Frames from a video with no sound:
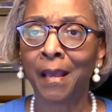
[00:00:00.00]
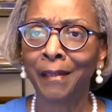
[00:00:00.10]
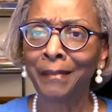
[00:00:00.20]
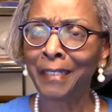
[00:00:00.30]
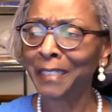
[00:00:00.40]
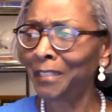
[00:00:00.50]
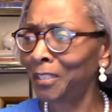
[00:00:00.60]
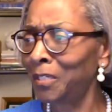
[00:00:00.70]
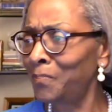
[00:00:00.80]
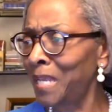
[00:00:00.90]
Now, you know, it
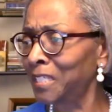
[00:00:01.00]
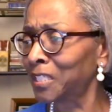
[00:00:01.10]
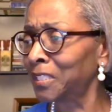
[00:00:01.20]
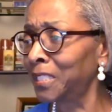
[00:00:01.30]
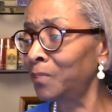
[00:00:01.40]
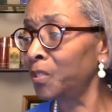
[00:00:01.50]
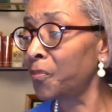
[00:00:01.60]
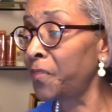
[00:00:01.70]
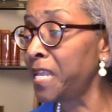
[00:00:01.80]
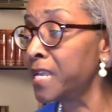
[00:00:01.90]
makes you double
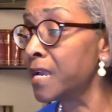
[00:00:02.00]
think,